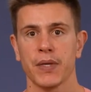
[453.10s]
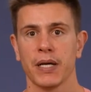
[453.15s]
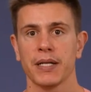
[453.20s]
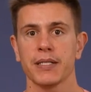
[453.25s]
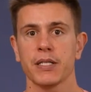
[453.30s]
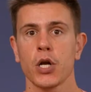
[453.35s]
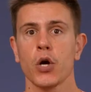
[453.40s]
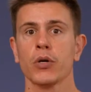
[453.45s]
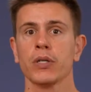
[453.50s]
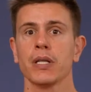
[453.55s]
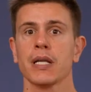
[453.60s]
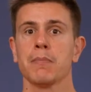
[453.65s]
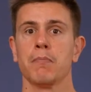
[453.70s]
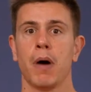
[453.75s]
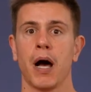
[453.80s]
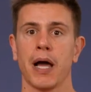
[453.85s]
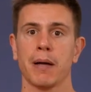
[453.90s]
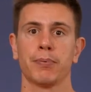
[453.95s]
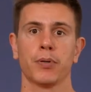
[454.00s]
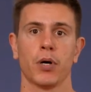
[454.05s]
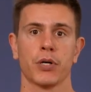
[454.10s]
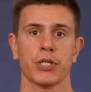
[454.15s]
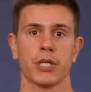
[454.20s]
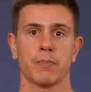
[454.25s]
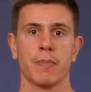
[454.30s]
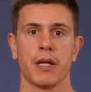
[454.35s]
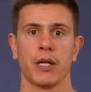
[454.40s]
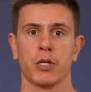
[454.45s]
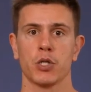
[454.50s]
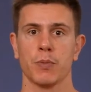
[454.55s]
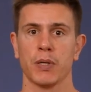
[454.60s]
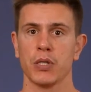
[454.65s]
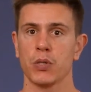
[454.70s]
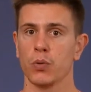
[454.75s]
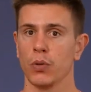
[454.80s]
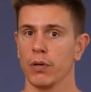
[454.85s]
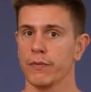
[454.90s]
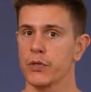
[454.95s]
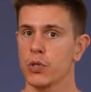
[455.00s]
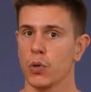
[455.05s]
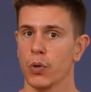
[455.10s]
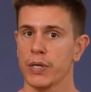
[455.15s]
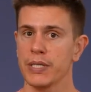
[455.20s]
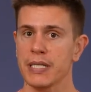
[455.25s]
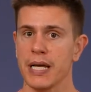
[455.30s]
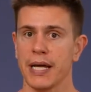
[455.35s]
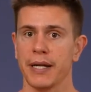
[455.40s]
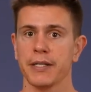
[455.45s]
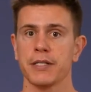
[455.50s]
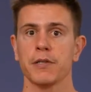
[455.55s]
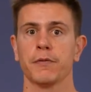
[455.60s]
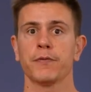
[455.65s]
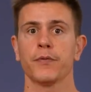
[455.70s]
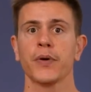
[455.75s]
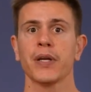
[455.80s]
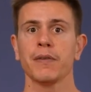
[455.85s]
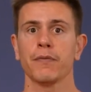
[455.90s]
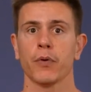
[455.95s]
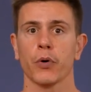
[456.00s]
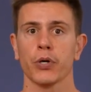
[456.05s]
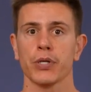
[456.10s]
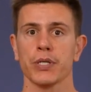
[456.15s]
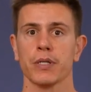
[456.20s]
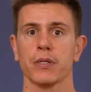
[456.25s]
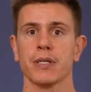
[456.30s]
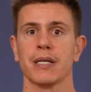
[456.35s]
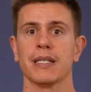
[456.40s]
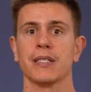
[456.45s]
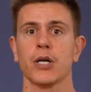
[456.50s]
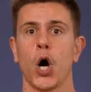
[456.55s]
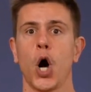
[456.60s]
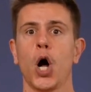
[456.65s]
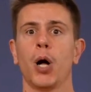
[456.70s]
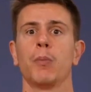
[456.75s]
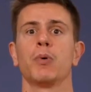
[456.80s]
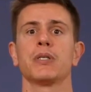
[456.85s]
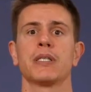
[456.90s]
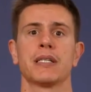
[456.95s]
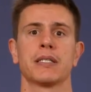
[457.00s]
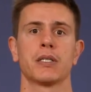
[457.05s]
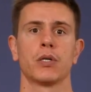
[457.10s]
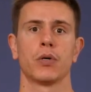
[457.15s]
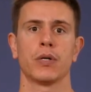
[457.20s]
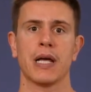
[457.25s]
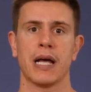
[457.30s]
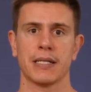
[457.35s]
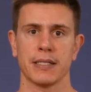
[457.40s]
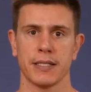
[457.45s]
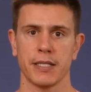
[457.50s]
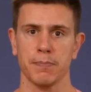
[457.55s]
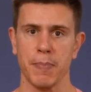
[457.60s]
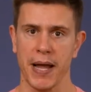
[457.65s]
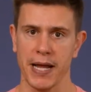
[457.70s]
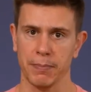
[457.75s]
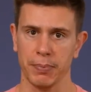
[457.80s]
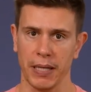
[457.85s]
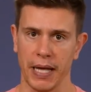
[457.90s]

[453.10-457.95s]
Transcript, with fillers: It's currently my project management tool of choice and its free version is almost as good as its paid